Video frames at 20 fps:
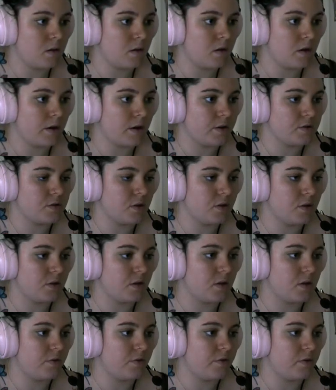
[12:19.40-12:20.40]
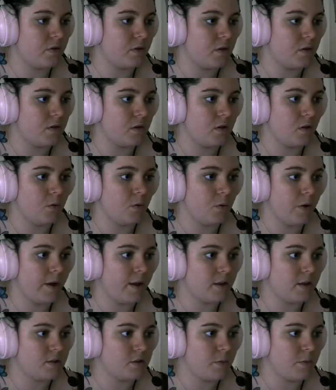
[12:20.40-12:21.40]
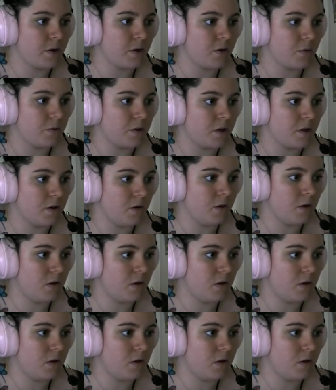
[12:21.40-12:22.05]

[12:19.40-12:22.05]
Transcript: I just turned that off. Oh wait, it turned back on. I'm just gonna get a